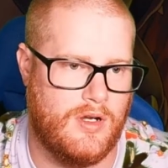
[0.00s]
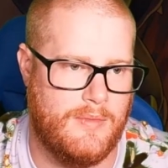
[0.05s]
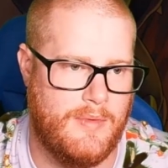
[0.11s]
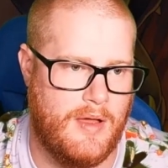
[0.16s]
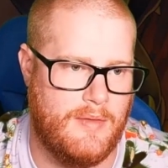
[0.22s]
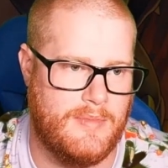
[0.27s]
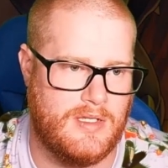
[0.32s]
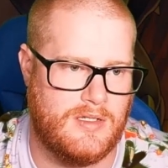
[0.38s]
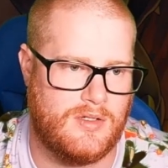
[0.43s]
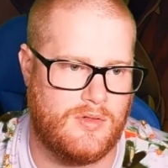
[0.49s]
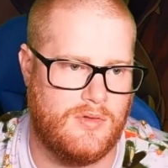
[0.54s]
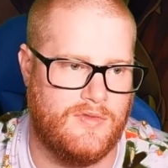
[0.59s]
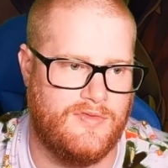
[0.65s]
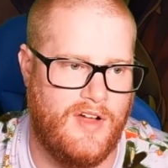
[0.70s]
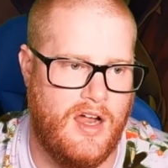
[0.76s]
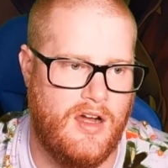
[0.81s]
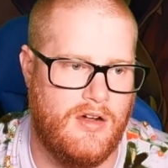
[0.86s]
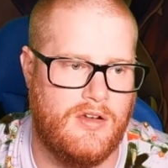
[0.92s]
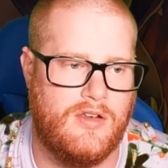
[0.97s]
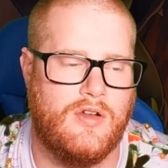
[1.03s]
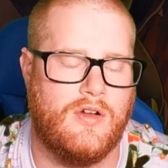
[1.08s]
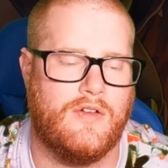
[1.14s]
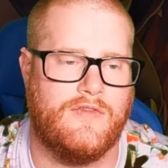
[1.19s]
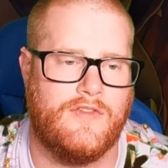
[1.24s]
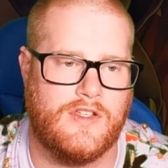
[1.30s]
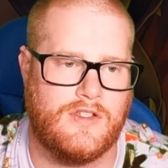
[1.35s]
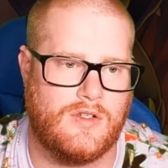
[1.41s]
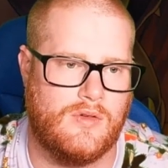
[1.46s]
about Mystical Fire, and you're a
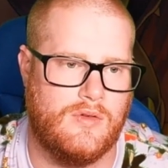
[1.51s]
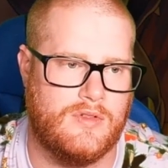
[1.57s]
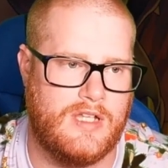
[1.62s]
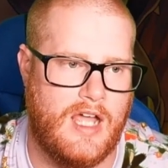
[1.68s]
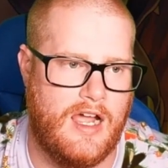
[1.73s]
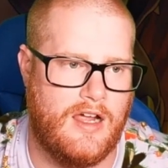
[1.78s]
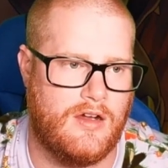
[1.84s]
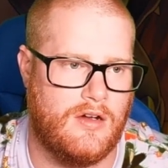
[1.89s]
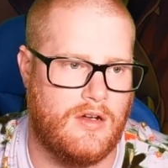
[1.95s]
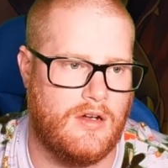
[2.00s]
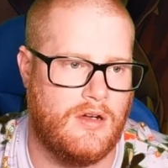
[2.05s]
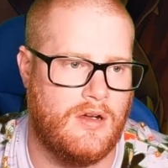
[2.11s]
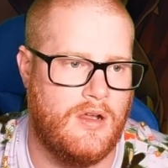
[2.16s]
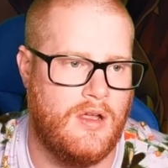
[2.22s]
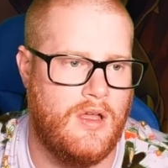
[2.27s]
physical attacker.